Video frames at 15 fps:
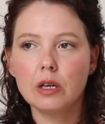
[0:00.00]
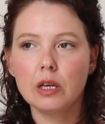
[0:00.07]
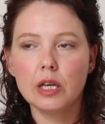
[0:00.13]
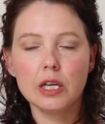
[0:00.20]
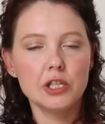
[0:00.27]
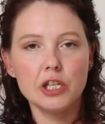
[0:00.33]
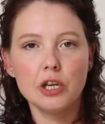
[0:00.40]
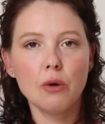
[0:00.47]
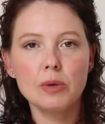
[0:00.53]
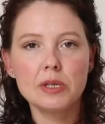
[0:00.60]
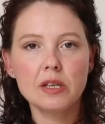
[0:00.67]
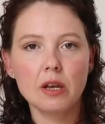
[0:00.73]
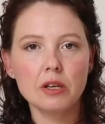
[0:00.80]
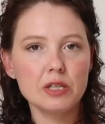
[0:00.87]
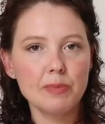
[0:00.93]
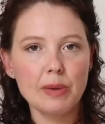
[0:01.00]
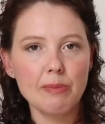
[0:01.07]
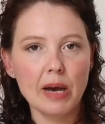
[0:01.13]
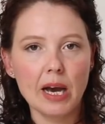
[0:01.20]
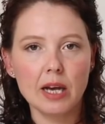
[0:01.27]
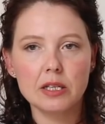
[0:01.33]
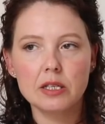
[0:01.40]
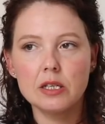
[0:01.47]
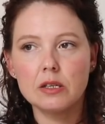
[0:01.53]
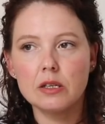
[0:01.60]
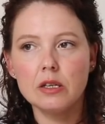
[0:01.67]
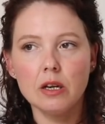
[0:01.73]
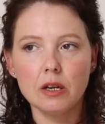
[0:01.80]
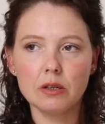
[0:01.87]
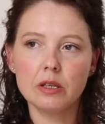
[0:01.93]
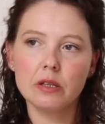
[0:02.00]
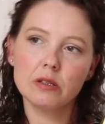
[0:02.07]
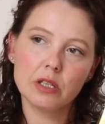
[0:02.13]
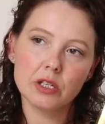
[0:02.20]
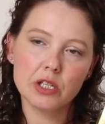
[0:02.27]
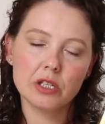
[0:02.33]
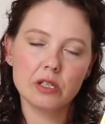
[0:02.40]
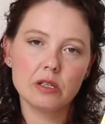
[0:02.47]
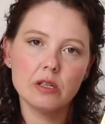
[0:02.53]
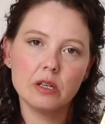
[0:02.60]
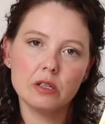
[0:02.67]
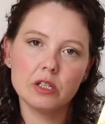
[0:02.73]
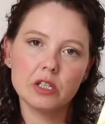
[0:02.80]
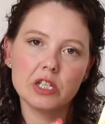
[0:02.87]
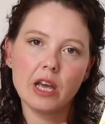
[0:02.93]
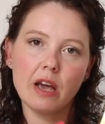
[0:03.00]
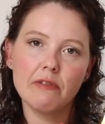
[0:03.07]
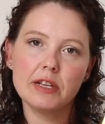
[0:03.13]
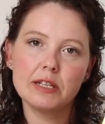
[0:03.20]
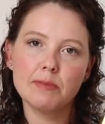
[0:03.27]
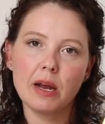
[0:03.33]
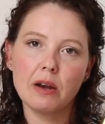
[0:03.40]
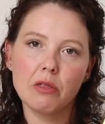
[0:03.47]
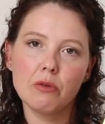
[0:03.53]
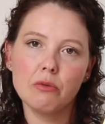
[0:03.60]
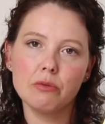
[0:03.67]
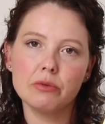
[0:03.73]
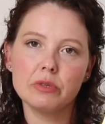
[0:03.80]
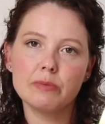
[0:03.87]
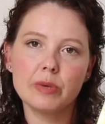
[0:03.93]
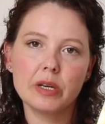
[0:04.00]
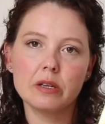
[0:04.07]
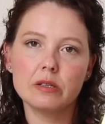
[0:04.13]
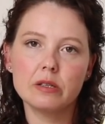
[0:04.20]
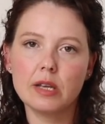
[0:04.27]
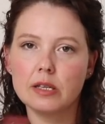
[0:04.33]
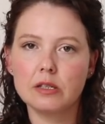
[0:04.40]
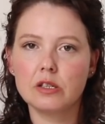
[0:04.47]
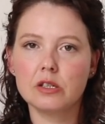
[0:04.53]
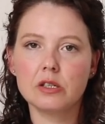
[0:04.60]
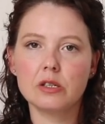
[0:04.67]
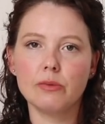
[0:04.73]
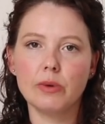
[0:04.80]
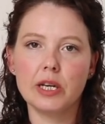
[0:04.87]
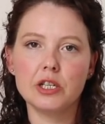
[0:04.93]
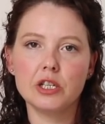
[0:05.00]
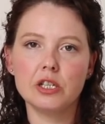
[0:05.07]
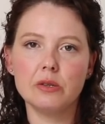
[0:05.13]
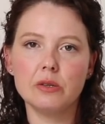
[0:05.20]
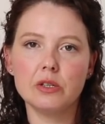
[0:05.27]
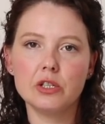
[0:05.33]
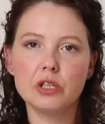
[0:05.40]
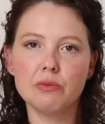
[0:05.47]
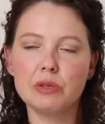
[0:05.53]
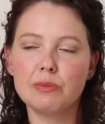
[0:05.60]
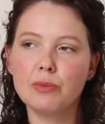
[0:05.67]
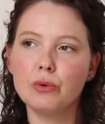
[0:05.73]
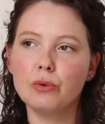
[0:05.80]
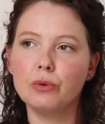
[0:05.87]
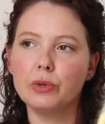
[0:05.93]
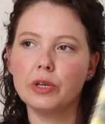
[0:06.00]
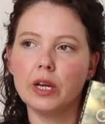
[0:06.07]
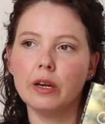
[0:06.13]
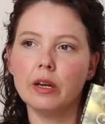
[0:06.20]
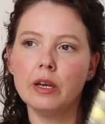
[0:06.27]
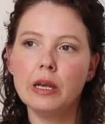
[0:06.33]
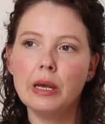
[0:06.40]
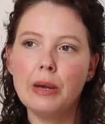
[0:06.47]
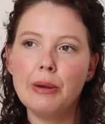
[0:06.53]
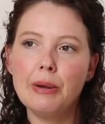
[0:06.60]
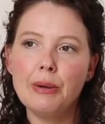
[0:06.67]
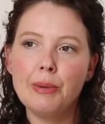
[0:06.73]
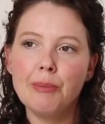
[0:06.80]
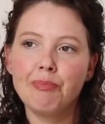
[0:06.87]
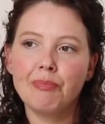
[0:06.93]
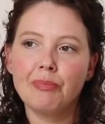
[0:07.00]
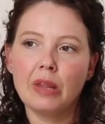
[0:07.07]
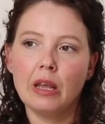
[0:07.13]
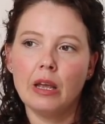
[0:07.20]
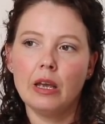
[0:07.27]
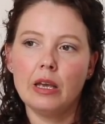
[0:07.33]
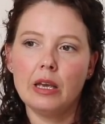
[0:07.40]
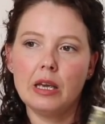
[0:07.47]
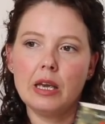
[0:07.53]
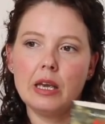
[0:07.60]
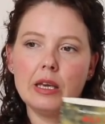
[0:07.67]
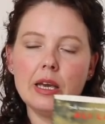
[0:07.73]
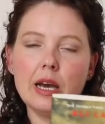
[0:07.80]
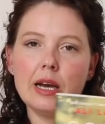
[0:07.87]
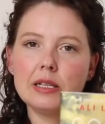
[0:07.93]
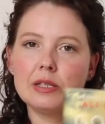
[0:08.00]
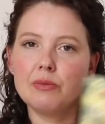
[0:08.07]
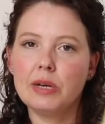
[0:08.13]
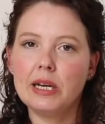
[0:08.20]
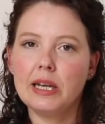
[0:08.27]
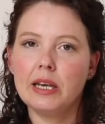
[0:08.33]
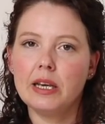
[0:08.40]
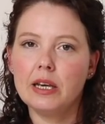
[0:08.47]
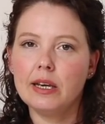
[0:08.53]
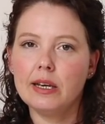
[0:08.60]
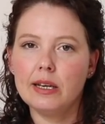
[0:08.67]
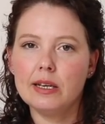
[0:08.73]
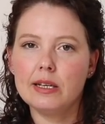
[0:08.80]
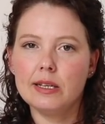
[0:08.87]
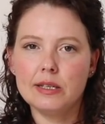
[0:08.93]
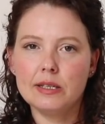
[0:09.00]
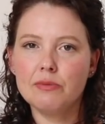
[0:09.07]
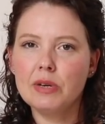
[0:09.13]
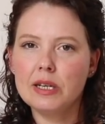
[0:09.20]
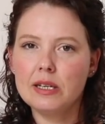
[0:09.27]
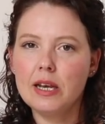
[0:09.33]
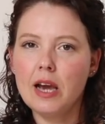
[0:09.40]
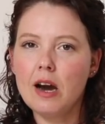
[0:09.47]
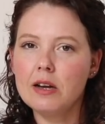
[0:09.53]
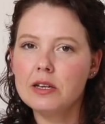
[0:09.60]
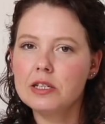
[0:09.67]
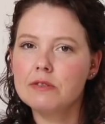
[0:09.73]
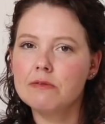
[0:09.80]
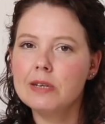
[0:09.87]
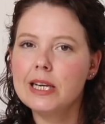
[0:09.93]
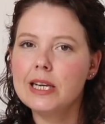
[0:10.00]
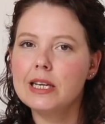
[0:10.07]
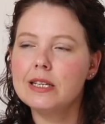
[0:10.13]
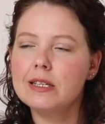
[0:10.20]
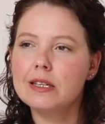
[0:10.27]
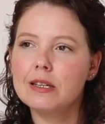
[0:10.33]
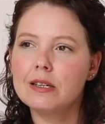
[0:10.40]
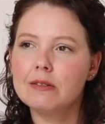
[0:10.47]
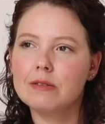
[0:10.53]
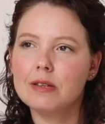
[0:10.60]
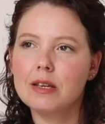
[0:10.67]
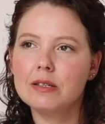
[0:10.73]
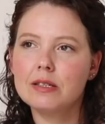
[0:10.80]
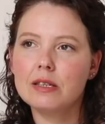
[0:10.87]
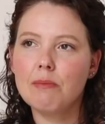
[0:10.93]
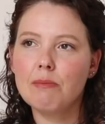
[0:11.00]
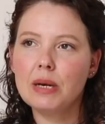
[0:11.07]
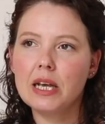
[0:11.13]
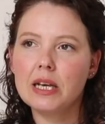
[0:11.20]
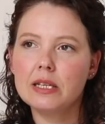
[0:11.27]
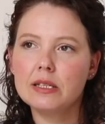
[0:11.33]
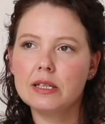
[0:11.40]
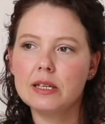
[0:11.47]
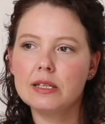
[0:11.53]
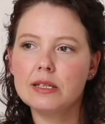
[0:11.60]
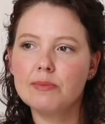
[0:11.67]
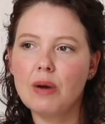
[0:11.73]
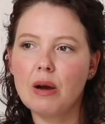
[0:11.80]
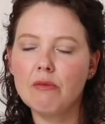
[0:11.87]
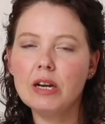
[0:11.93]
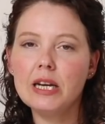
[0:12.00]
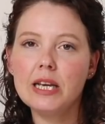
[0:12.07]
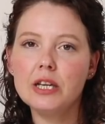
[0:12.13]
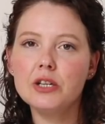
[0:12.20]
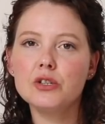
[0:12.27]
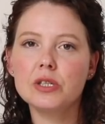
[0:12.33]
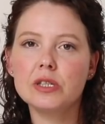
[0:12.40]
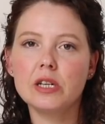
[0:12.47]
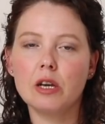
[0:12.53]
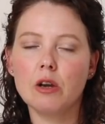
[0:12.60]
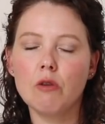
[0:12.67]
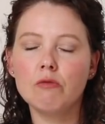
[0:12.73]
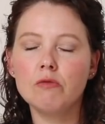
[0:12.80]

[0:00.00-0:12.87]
is she always going to be bad? Does she have these bad thoughts because that's just the way she was born? And it's really hard to read in some places, but a really interesting